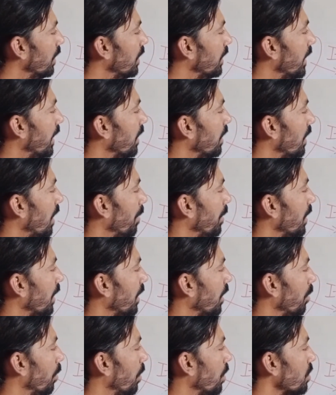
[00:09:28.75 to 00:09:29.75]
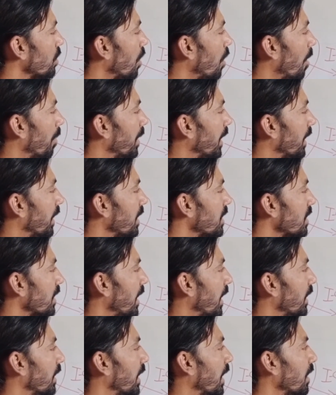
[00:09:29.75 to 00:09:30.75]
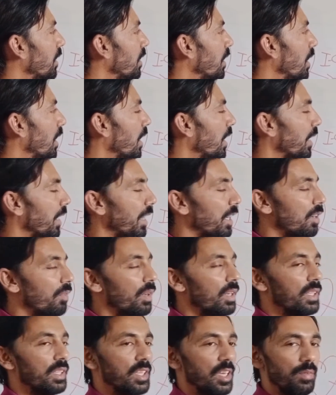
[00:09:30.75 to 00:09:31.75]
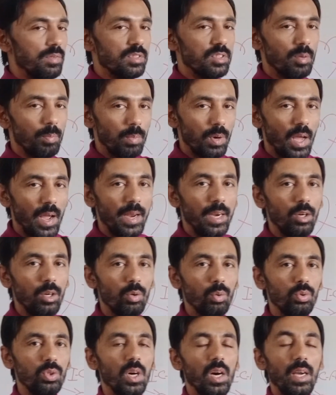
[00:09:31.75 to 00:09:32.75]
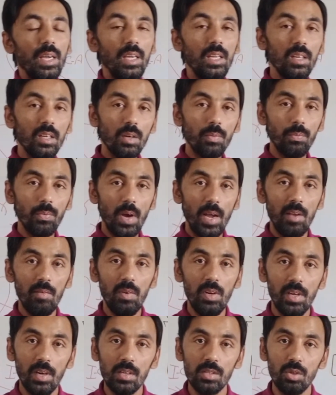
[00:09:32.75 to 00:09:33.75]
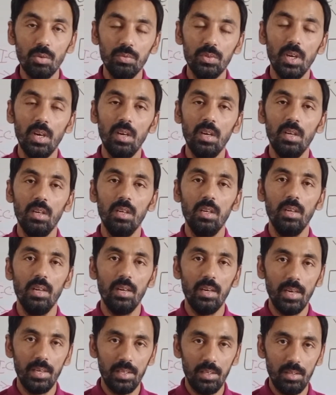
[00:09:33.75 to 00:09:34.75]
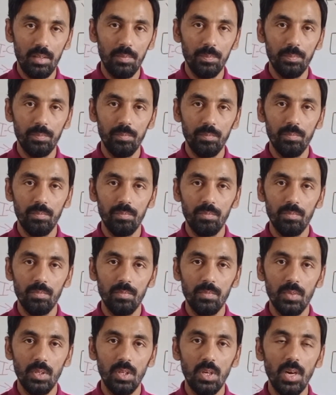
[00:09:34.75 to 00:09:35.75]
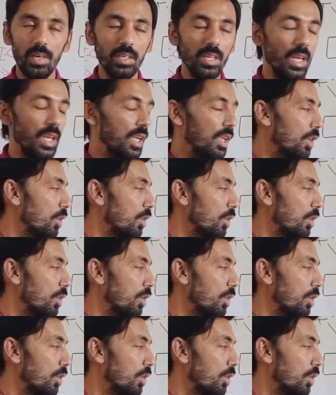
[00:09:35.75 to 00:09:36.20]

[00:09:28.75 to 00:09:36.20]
then lamina cribrosa, optic disc, and then it will give supply to the inner 5 layers of the retina, right?